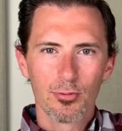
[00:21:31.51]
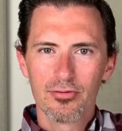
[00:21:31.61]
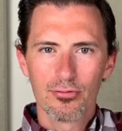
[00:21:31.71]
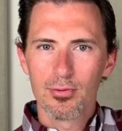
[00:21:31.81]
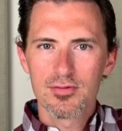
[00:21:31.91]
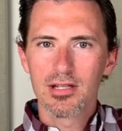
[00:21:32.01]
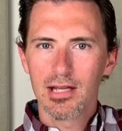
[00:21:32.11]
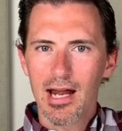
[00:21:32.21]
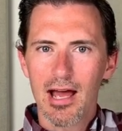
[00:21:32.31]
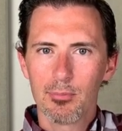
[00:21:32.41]
We've seen
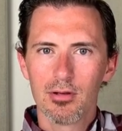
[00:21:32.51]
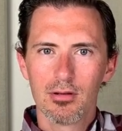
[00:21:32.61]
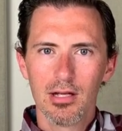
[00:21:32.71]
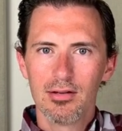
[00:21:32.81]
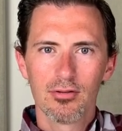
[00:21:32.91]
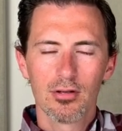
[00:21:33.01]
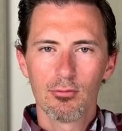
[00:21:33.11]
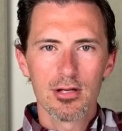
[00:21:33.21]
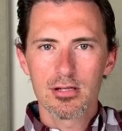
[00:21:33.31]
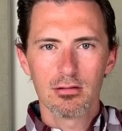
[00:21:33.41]
that happen even in
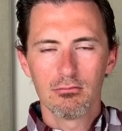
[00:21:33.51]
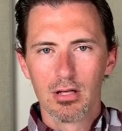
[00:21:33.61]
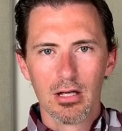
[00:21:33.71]
recent